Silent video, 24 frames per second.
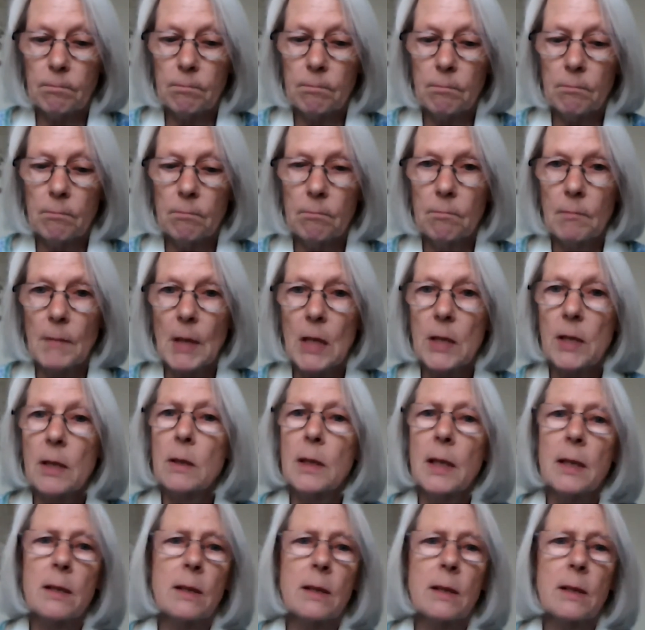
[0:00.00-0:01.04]
So
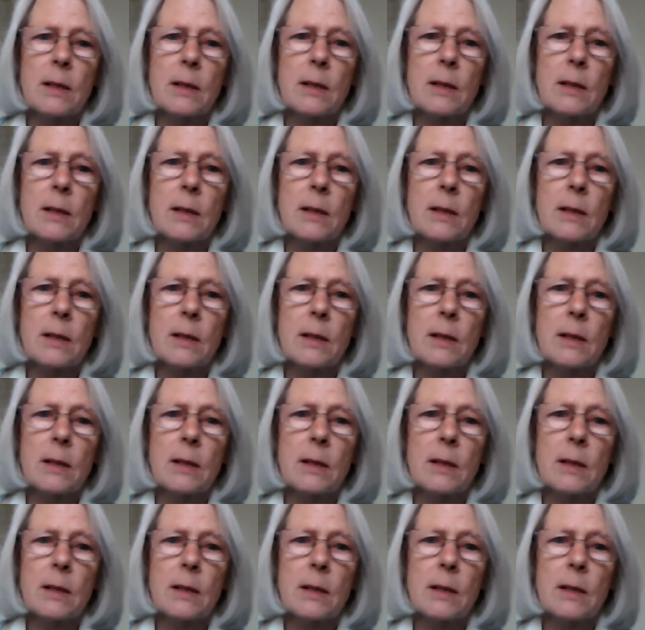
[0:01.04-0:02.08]
doesn't
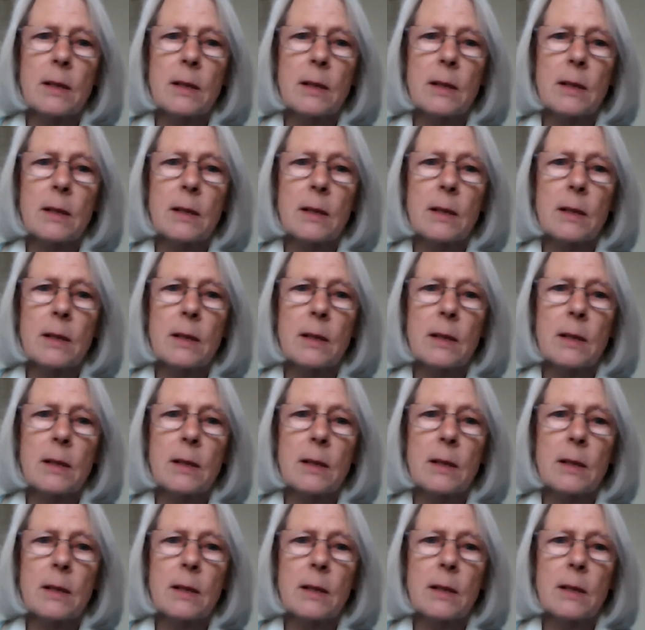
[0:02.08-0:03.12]
that
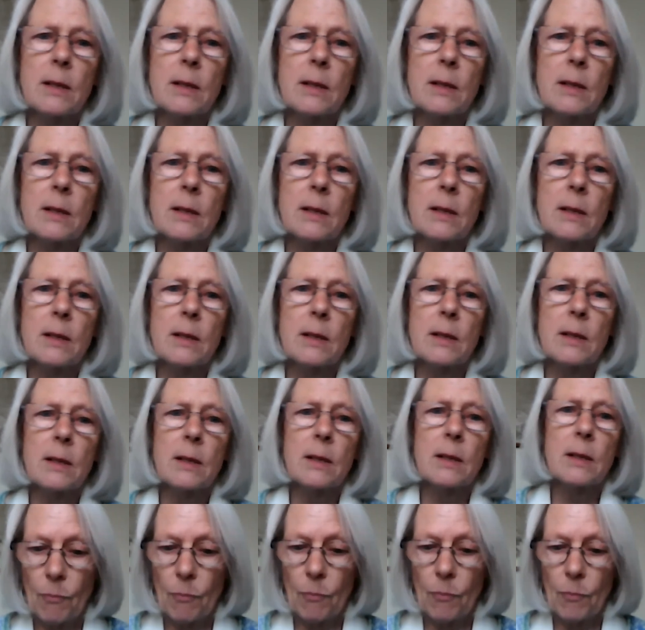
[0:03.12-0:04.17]
sound tragically
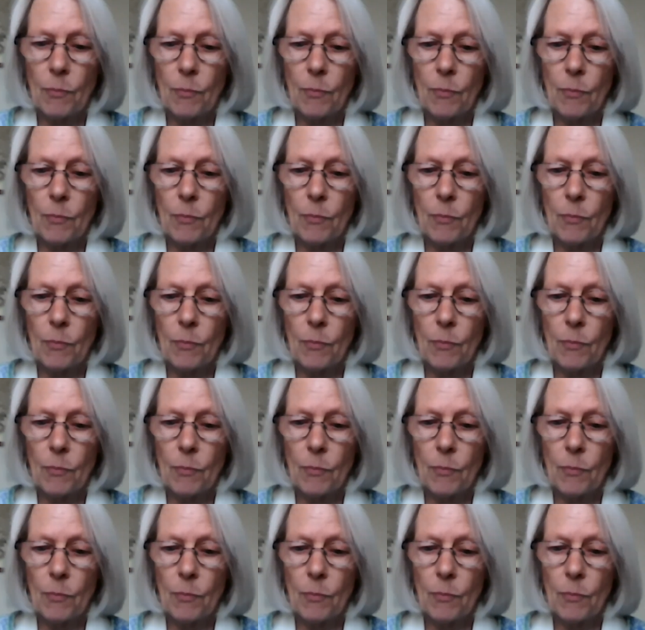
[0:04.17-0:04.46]
familiar?